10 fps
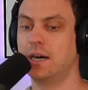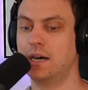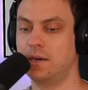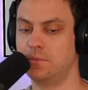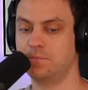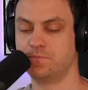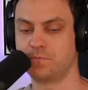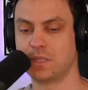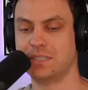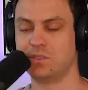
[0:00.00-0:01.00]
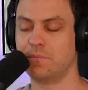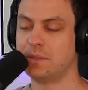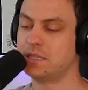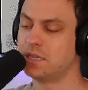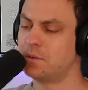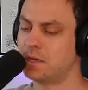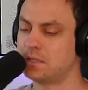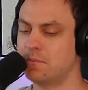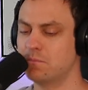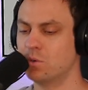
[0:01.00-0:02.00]
Um, and so I've been thinking about
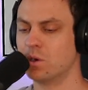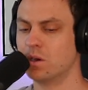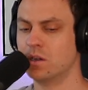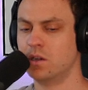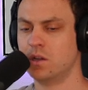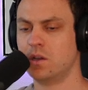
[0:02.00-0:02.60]
that more